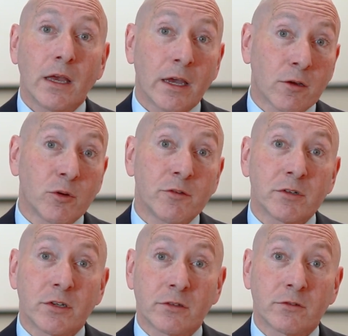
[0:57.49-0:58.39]
equity
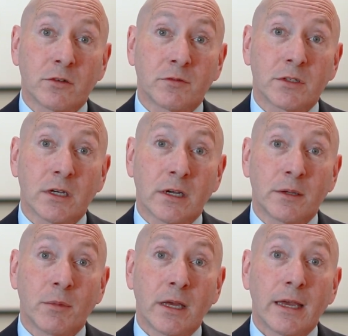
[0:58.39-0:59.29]
returns over
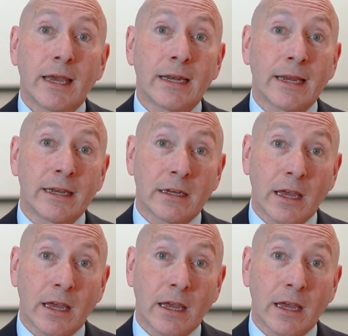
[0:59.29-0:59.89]
time, and can